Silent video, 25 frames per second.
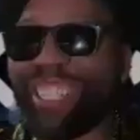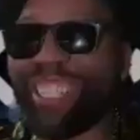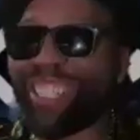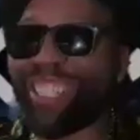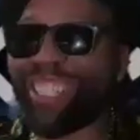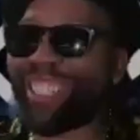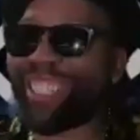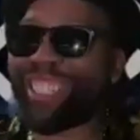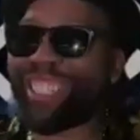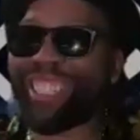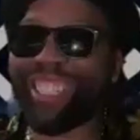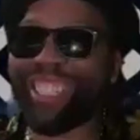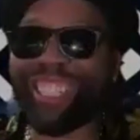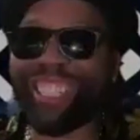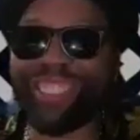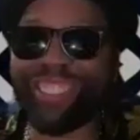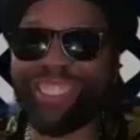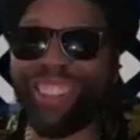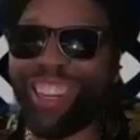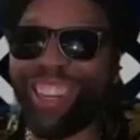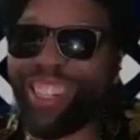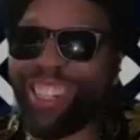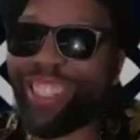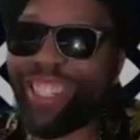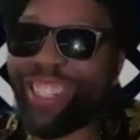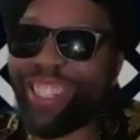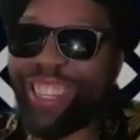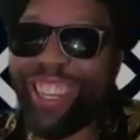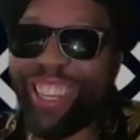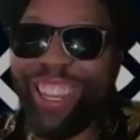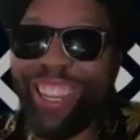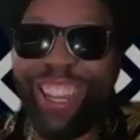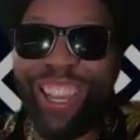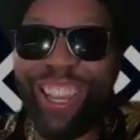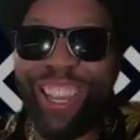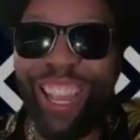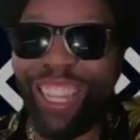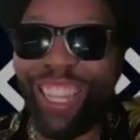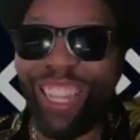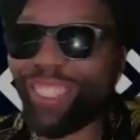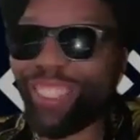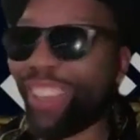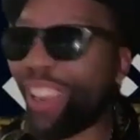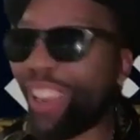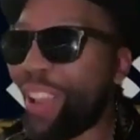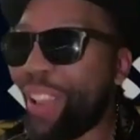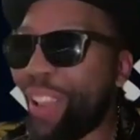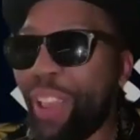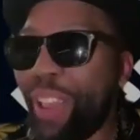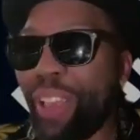That's right. That's,
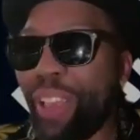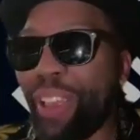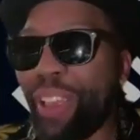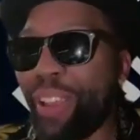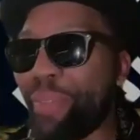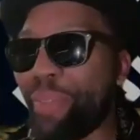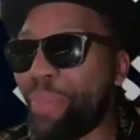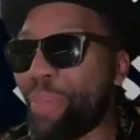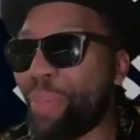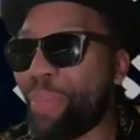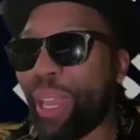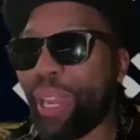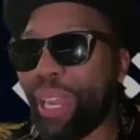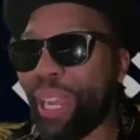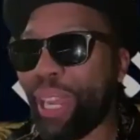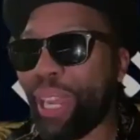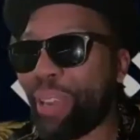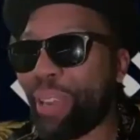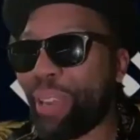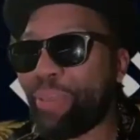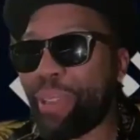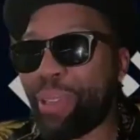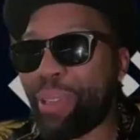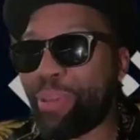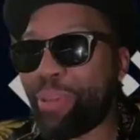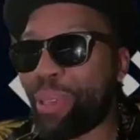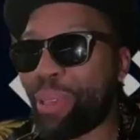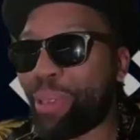and and when,